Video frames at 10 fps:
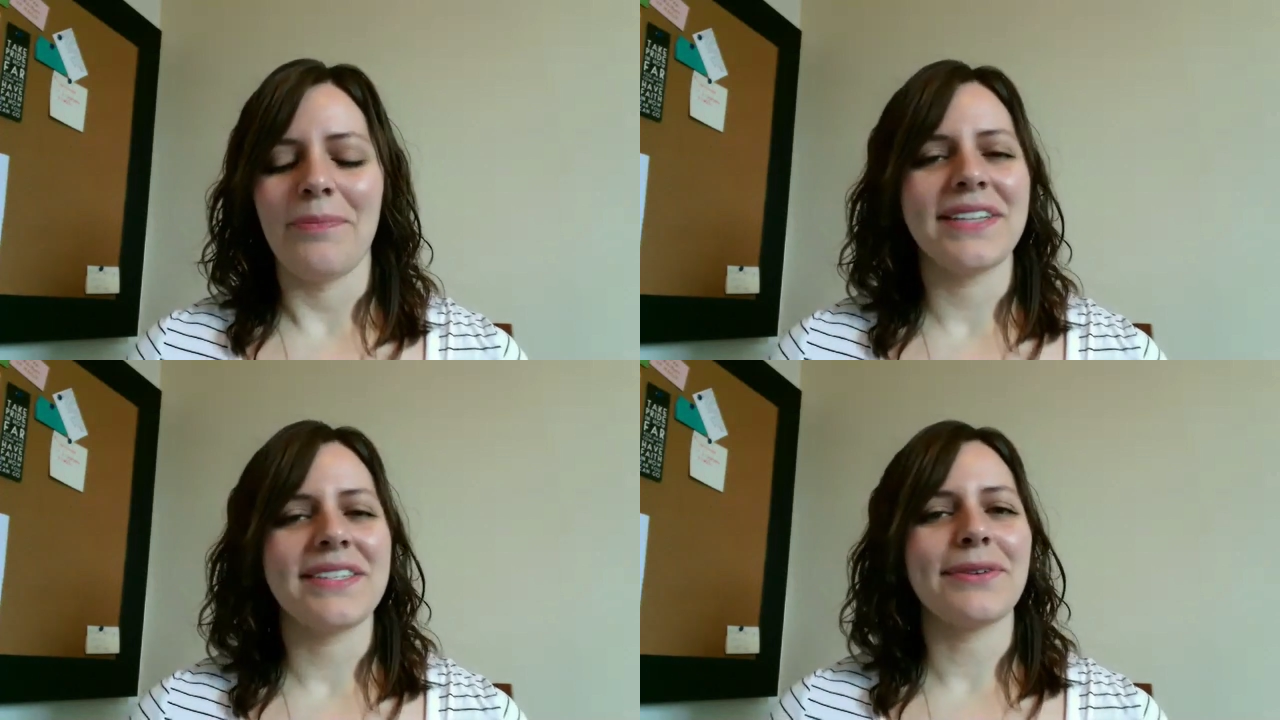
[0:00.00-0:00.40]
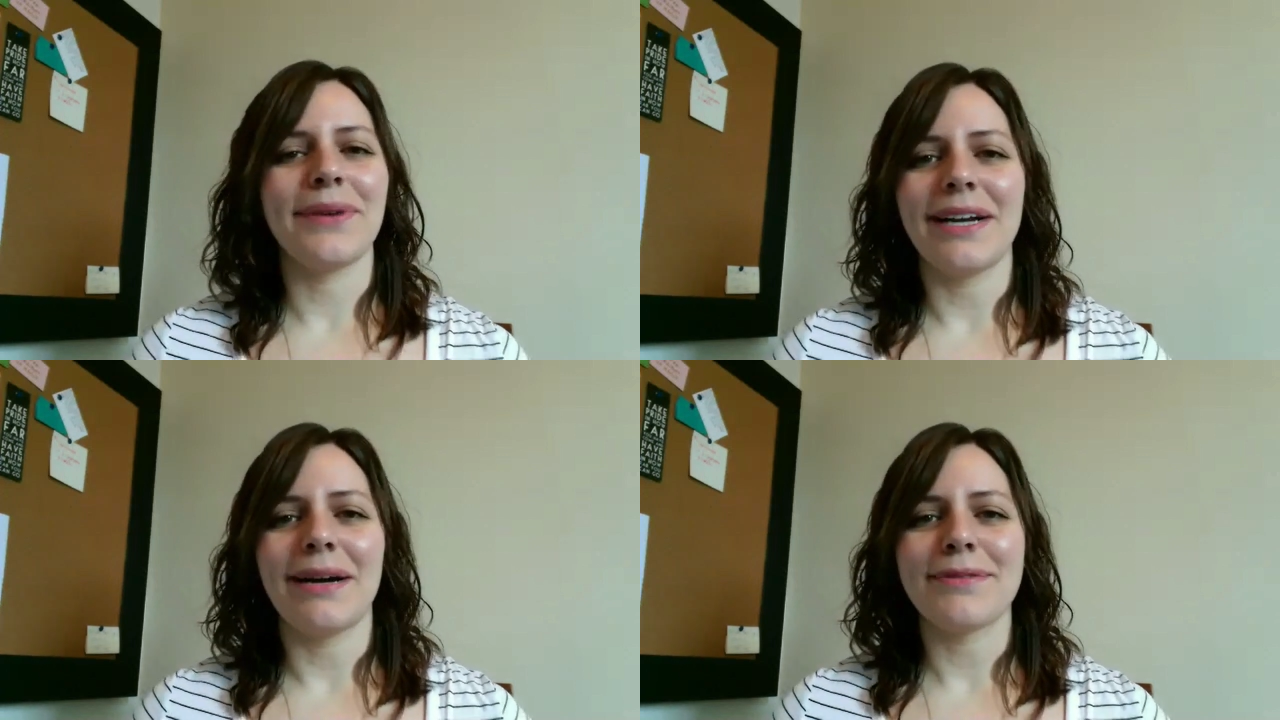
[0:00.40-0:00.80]
it's a
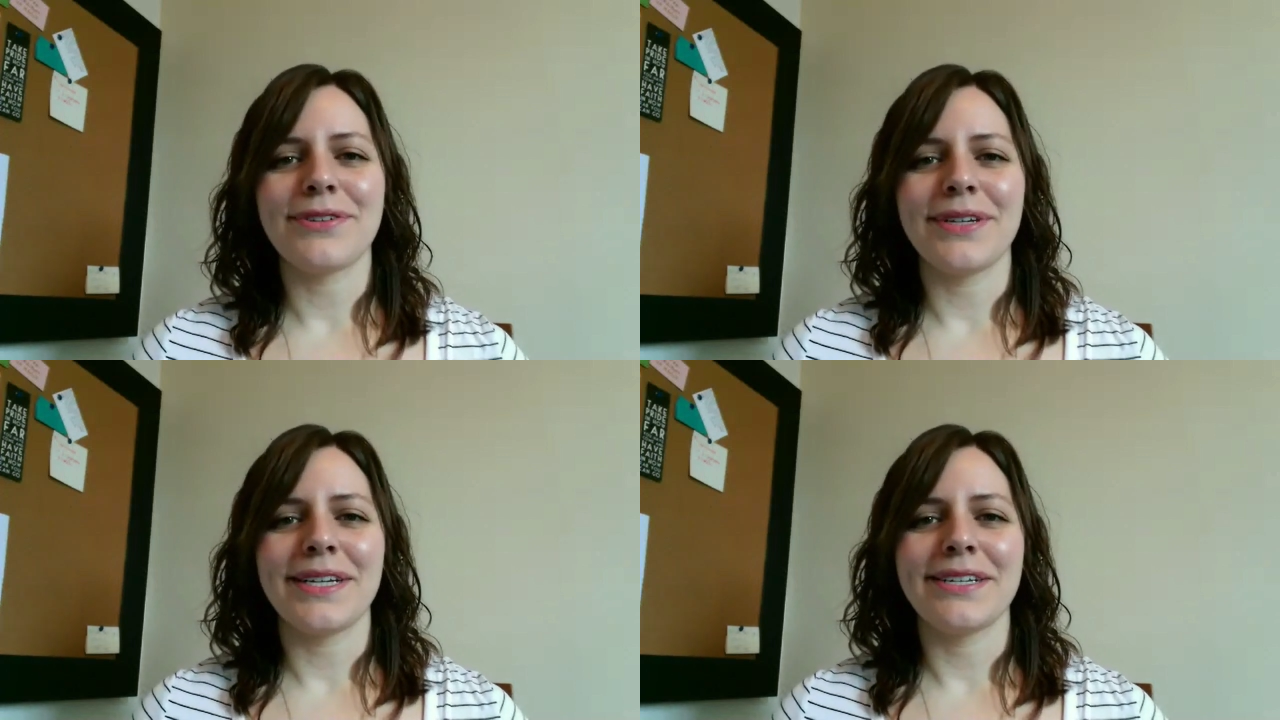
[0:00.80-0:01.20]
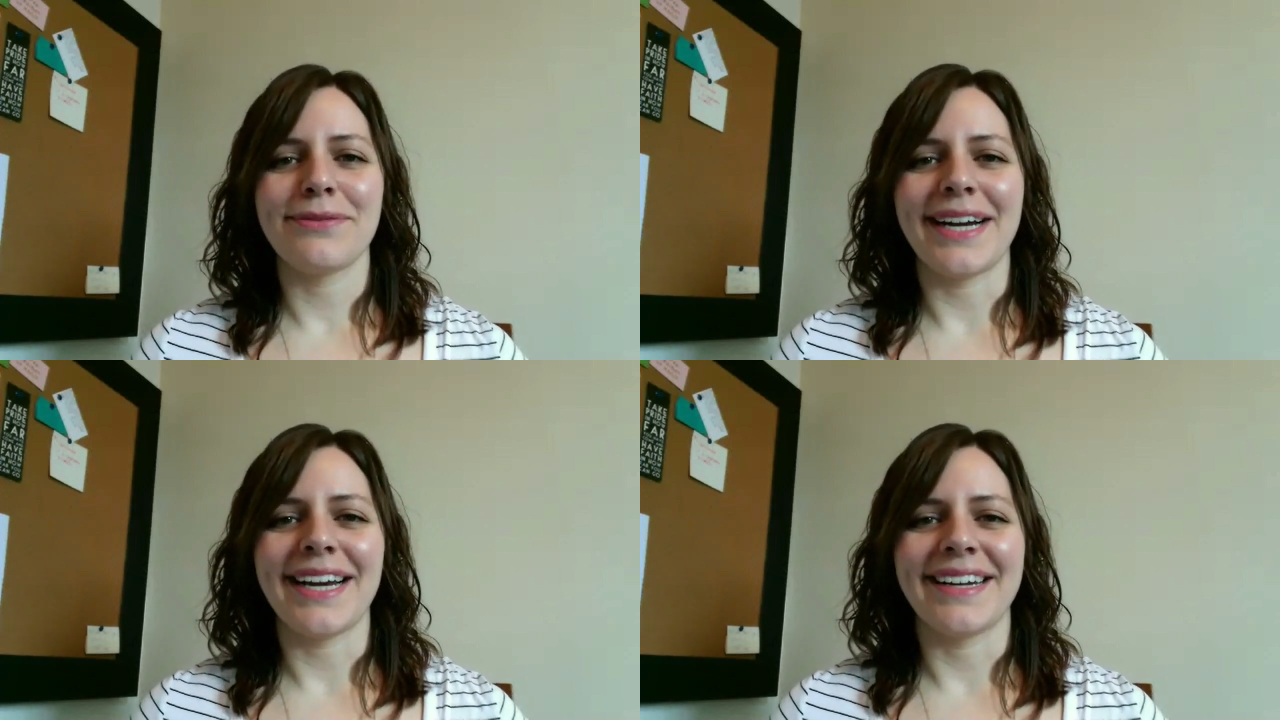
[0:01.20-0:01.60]
great opportunity to
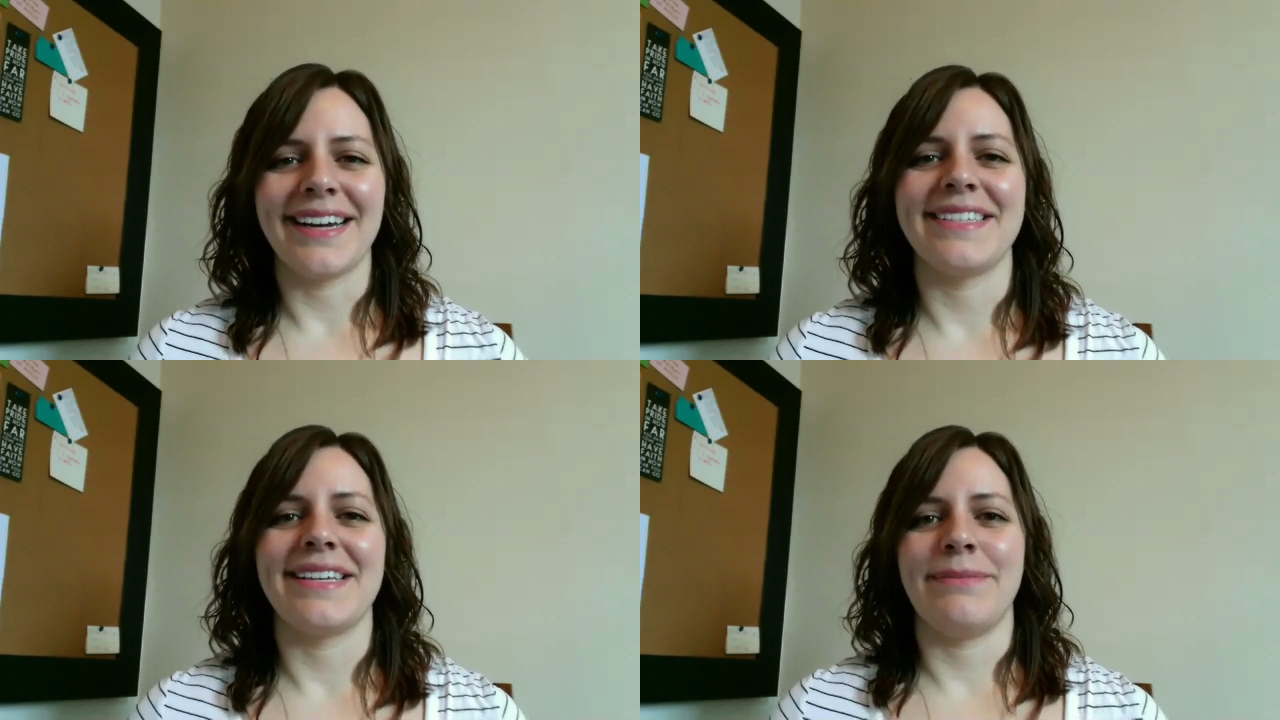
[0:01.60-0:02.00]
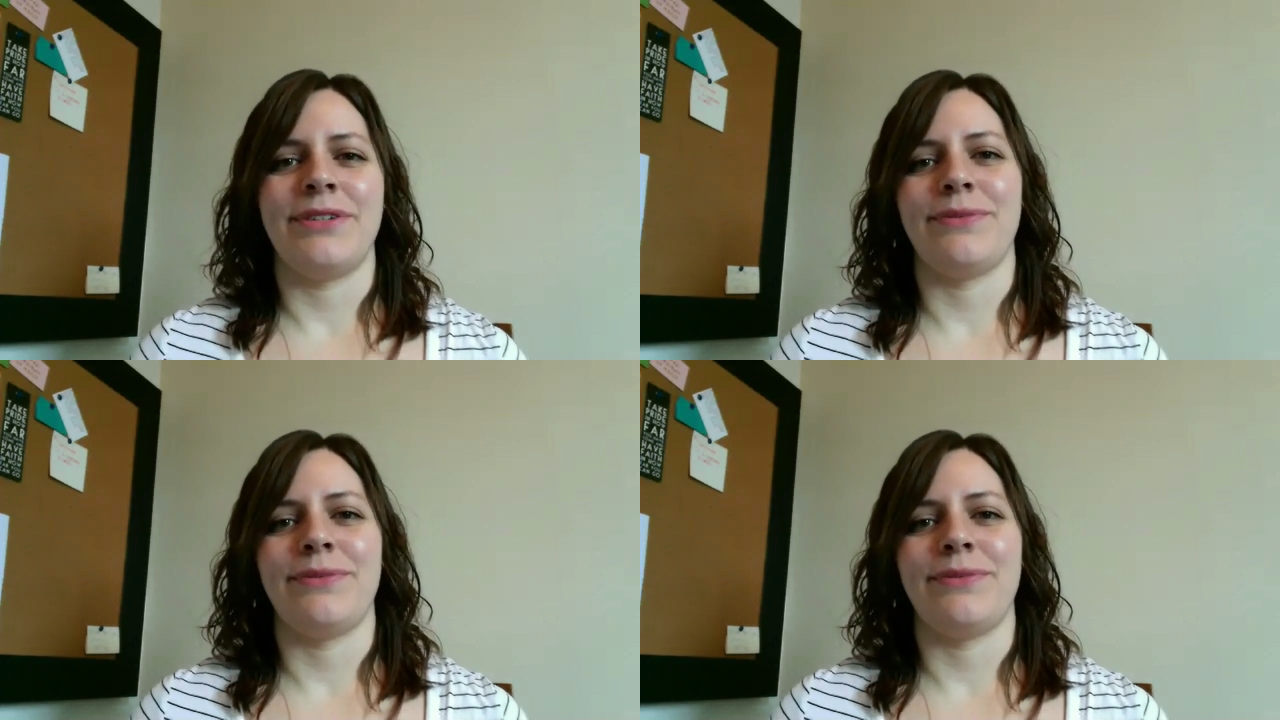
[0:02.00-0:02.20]
recognize them and